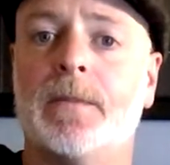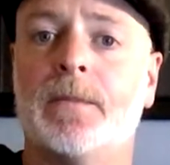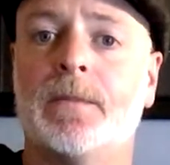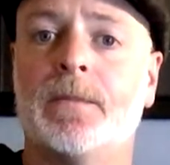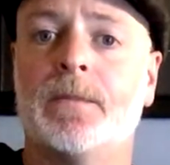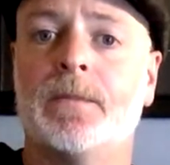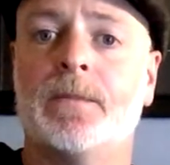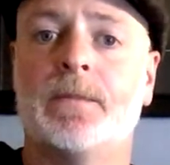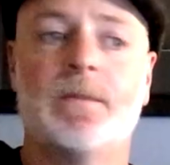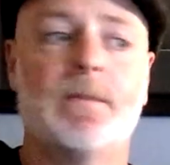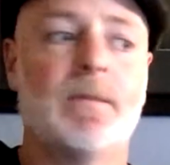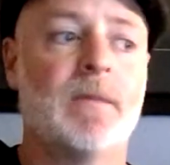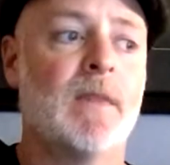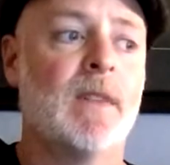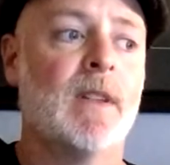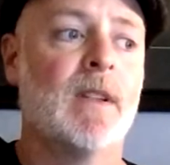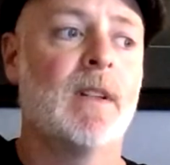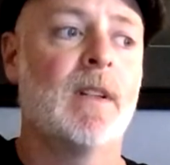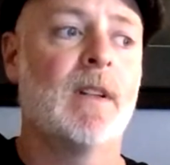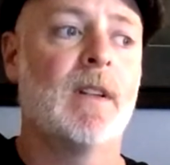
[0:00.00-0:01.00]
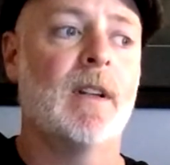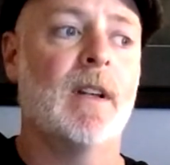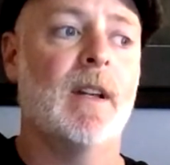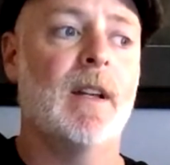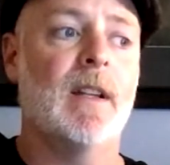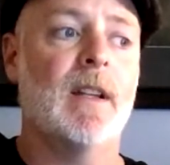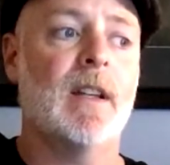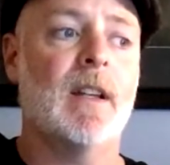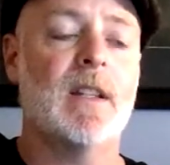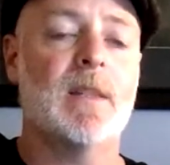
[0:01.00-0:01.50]

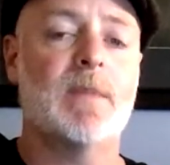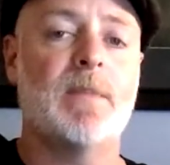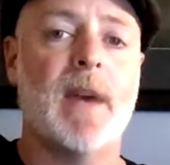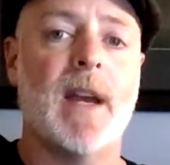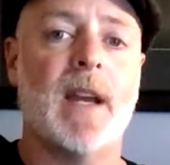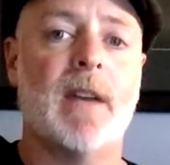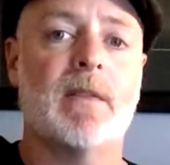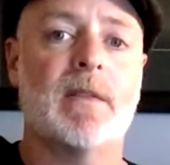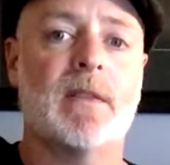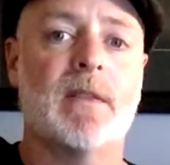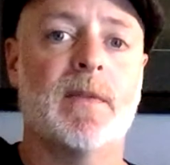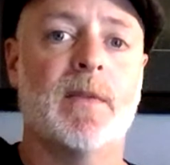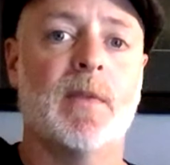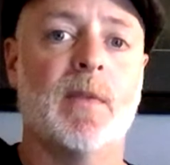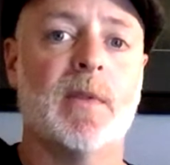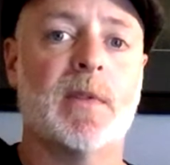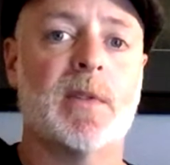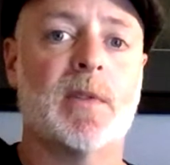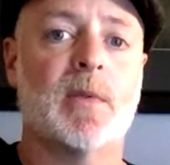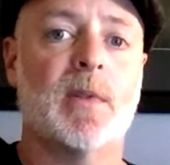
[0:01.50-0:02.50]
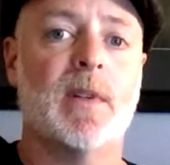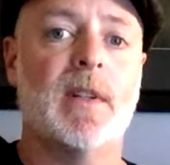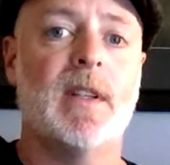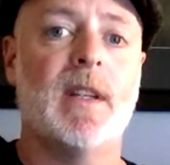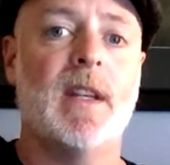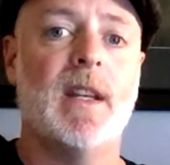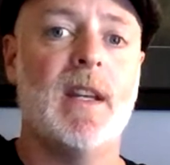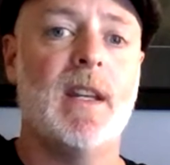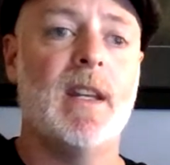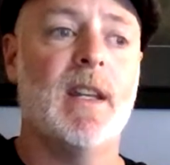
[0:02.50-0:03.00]
And that goes backwards and forwards between
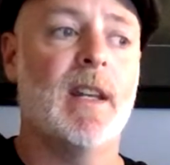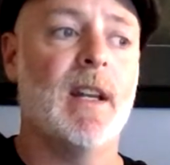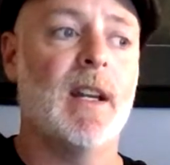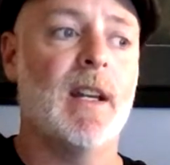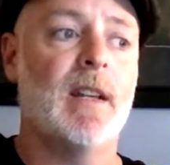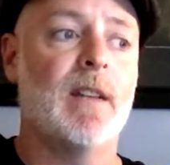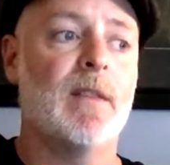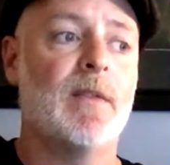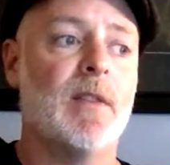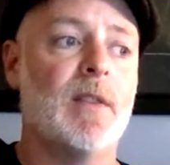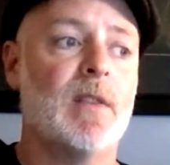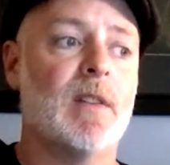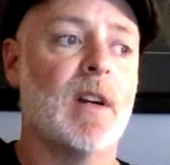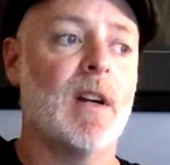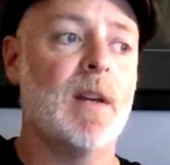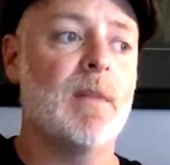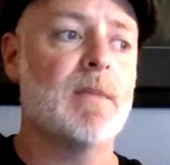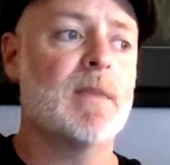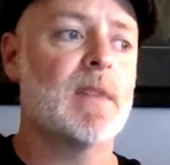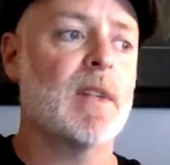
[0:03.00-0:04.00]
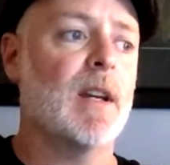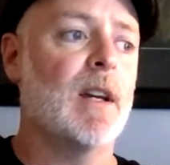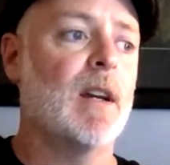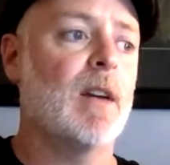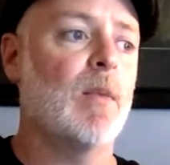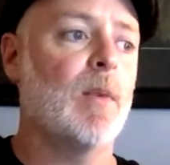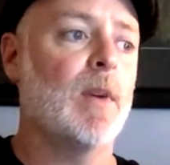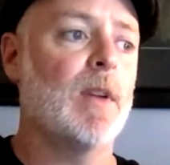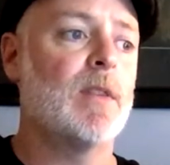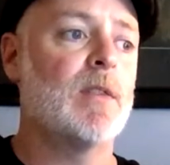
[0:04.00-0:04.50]
E and A a few times,
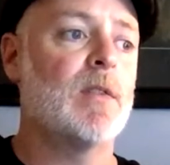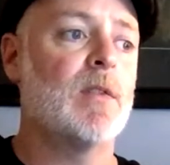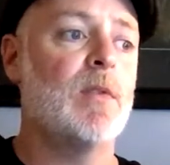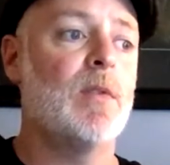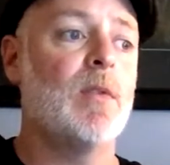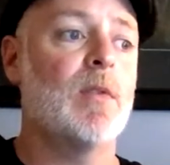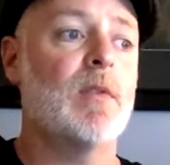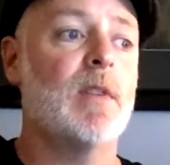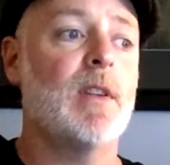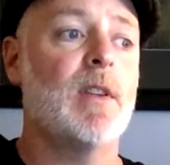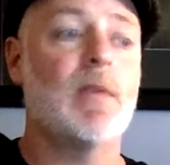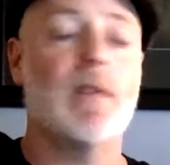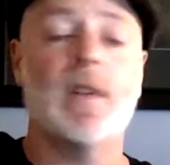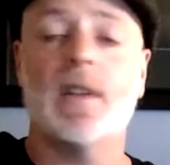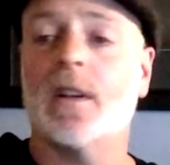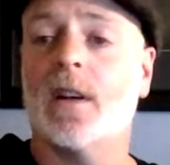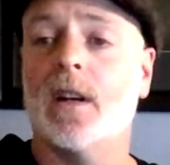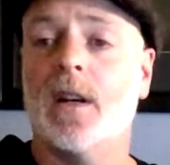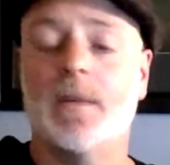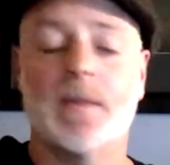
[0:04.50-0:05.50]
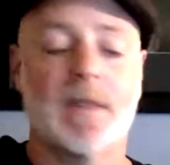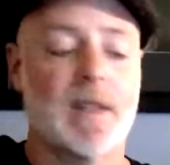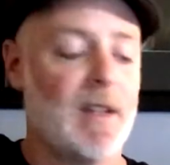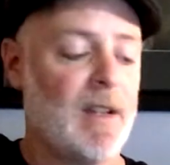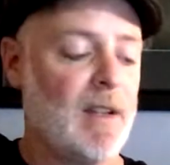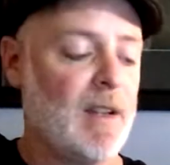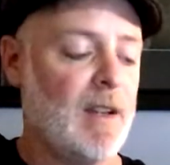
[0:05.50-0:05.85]
1, 2, 3, 3 times.